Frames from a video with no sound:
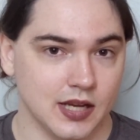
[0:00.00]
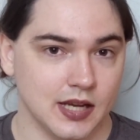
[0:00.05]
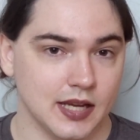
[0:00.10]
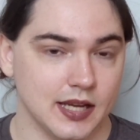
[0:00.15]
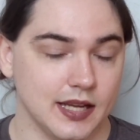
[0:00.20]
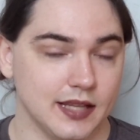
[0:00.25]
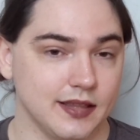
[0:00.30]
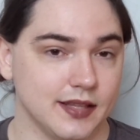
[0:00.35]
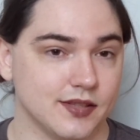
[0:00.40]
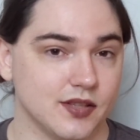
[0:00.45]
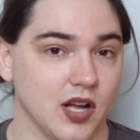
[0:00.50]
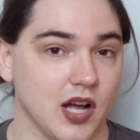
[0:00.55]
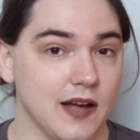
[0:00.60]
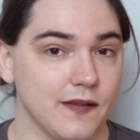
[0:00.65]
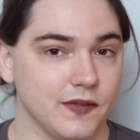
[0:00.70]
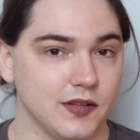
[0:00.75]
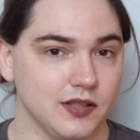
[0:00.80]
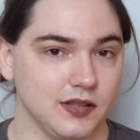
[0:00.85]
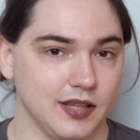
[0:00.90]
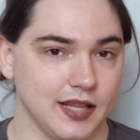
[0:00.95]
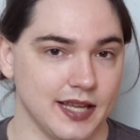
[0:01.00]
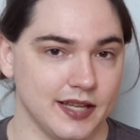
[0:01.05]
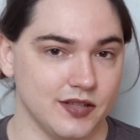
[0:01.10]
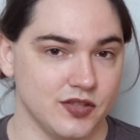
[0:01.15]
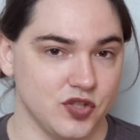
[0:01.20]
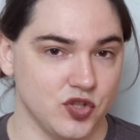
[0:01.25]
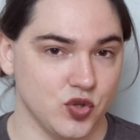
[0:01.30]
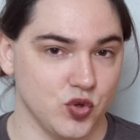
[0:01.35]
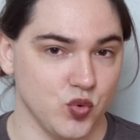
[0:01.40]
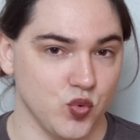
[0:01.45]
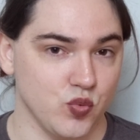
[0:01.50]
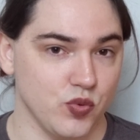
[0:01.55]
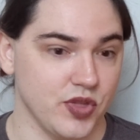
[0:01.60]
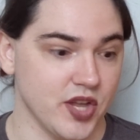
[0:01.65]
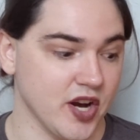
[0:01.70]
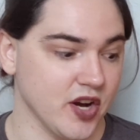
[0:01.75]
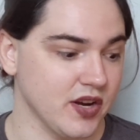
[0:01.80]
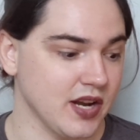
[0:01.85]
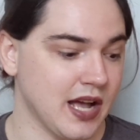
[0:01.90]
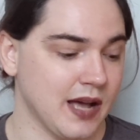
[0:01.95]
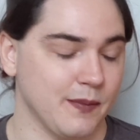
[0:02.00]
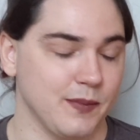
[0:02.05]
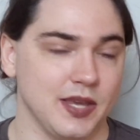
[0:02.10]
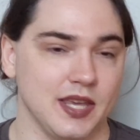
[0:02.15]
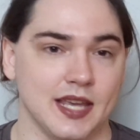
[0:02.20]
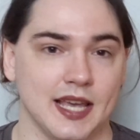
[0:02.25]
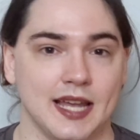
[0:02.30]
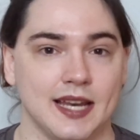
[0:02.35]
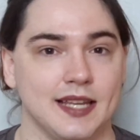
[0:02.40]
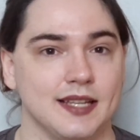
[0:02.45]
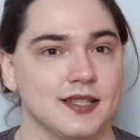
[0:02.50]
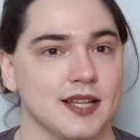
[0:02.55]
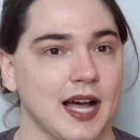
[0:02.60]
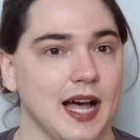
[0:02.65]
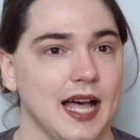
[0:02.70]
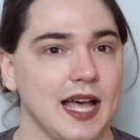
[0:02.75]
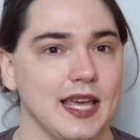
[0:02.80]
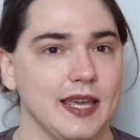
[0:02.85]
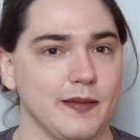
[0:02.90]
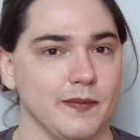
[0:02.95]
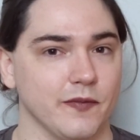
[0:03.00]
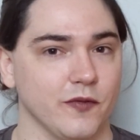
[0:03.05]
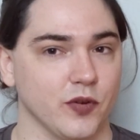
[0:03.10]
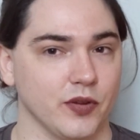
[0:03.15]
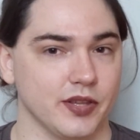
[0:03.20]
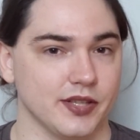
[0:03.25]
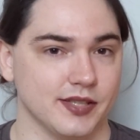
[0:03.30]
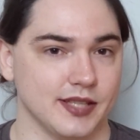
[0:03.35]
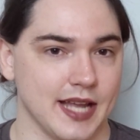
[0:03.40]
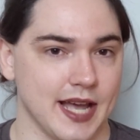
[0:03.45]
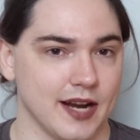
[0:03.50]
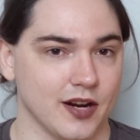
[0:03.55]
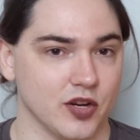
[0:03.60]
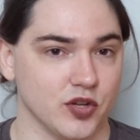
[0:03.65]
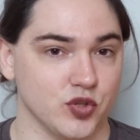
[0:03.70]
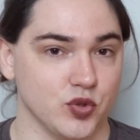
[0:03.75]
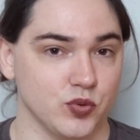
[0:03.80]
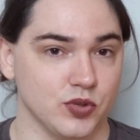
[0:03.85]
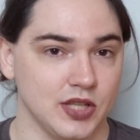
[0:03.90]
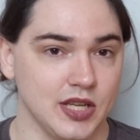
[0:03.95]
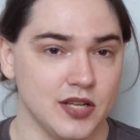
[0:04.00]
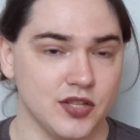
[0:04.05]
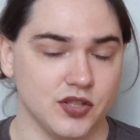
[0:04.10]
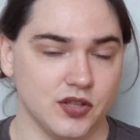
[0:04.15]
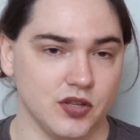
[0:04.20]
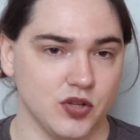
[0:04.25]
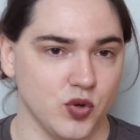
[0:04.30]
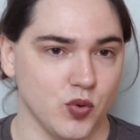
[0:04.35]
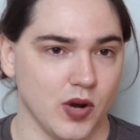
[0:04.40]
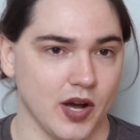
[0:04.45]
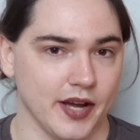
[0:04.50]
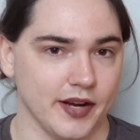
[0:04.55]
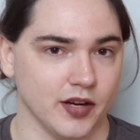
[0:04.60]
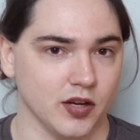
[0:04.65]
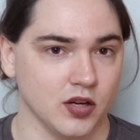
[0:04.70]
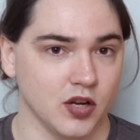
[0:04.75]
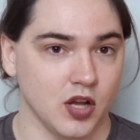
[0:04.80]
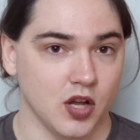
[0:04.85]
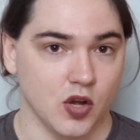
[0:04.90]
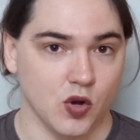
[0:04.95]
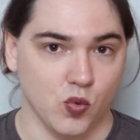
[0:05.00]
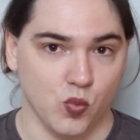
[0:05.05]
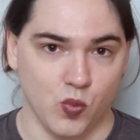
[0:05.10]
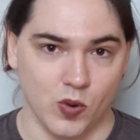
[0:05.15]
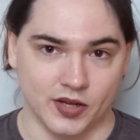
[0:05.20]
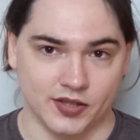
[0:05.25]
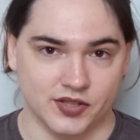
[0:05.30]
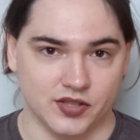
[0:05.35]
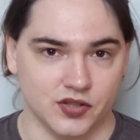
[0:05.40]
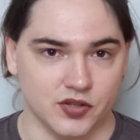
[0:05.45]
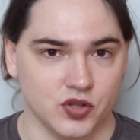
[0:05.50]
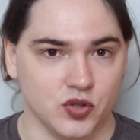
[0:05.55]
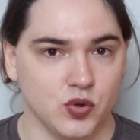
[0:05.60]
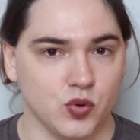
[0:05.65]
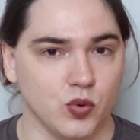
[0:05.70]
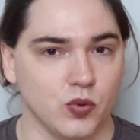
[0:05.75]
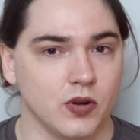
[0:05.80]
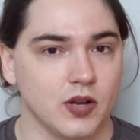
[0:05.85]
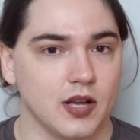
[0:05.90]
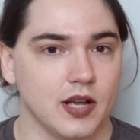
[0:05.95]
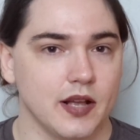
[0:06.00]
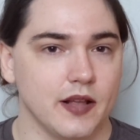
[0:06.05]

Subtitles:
And this often led to there not being any time for the stacker to teach the new hire what to do.